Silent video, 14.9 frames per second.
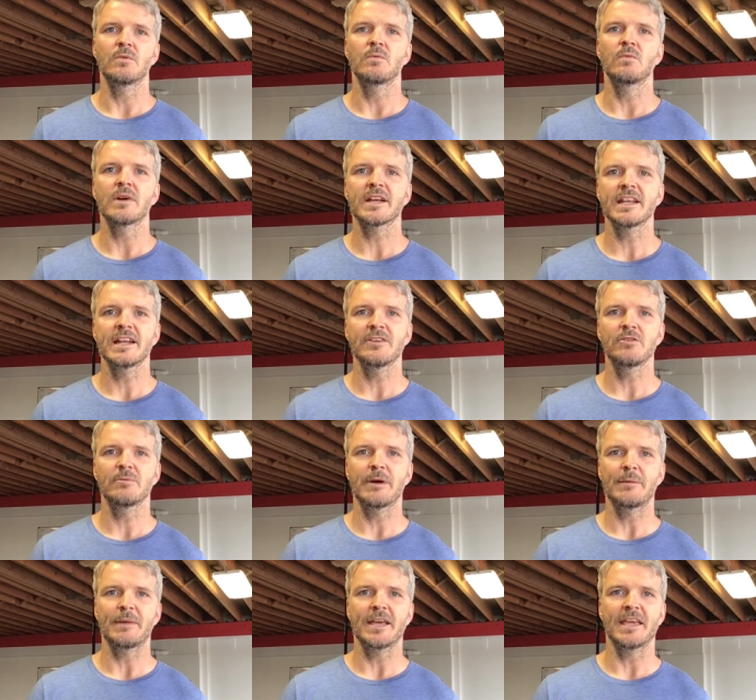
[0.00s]
what can I do
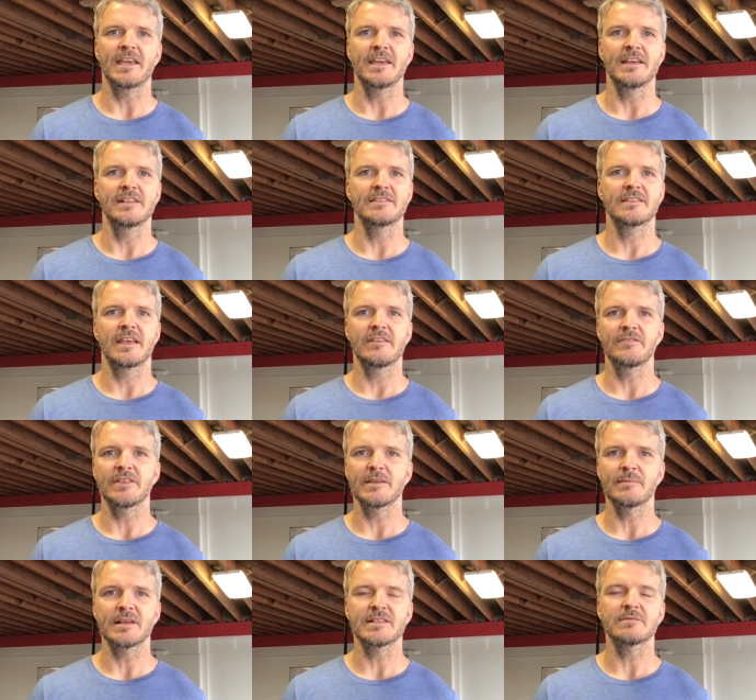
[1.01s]
about my hands?
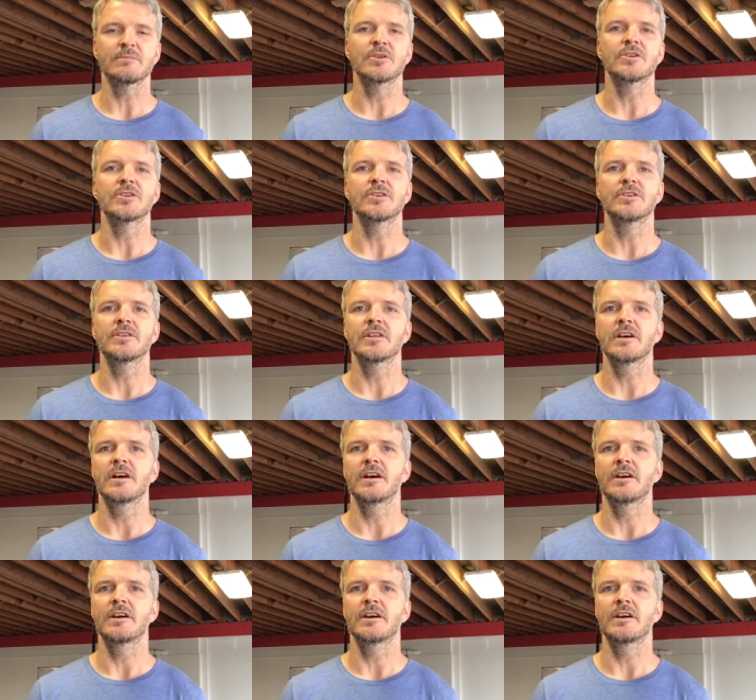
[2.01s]
Everything makes them hurt.